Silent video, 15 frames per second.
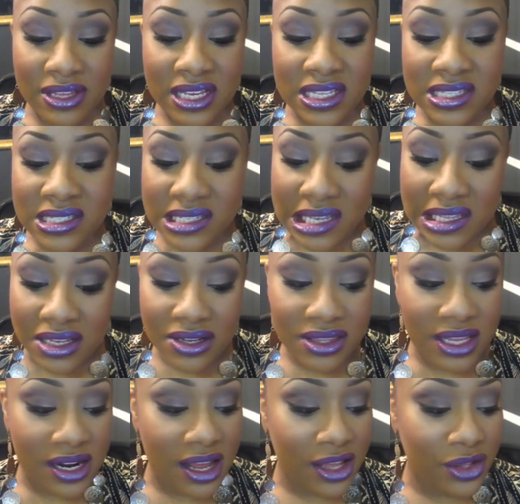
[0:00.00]
the concealer
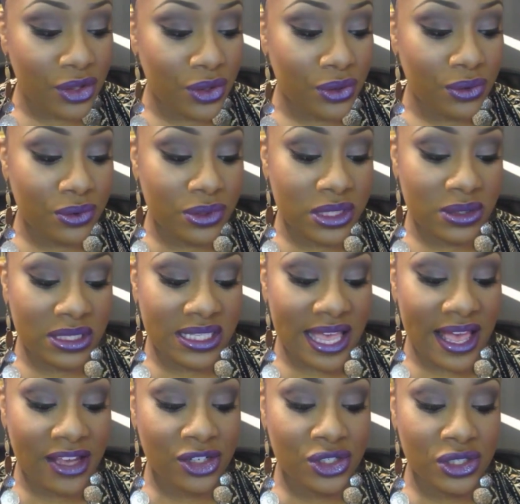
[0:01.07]
that I use is
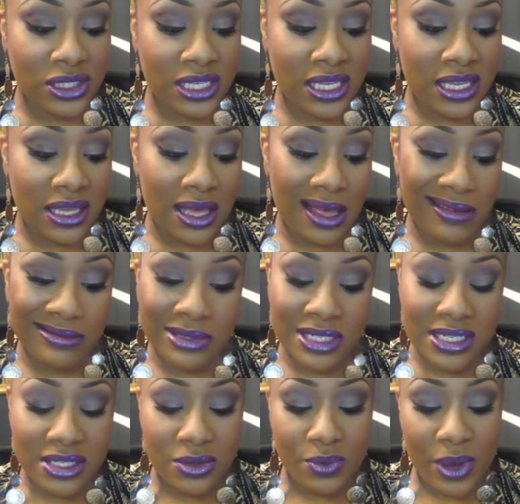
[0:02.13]
actually
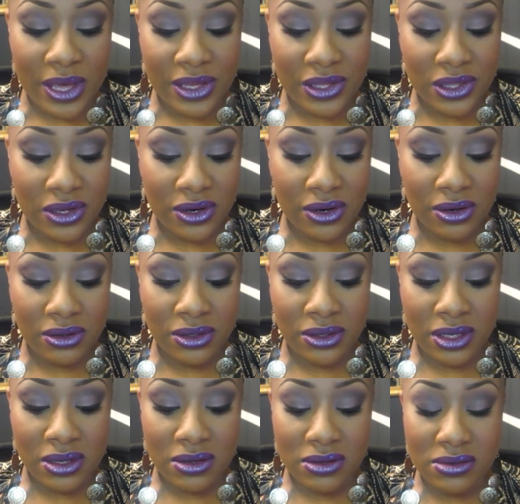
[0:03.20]
just the regular,
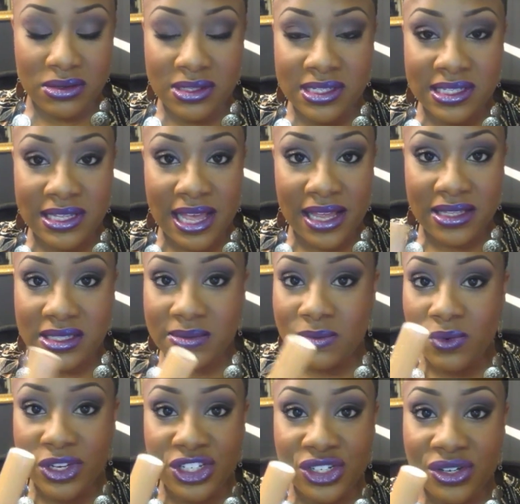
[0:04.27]
Select
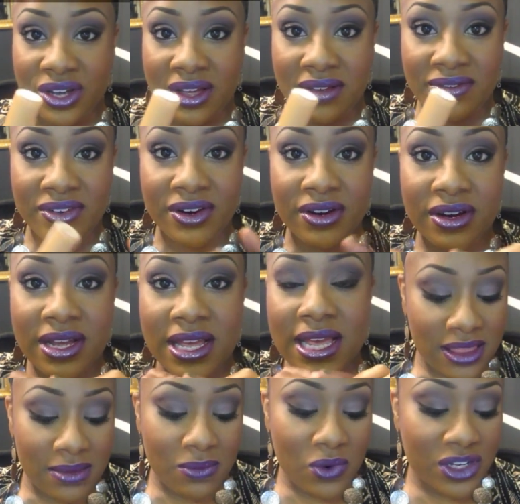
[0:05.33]
moisture cover.
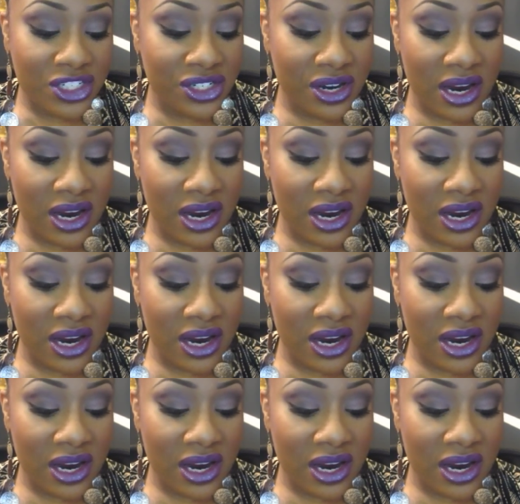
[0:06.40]
And the moisture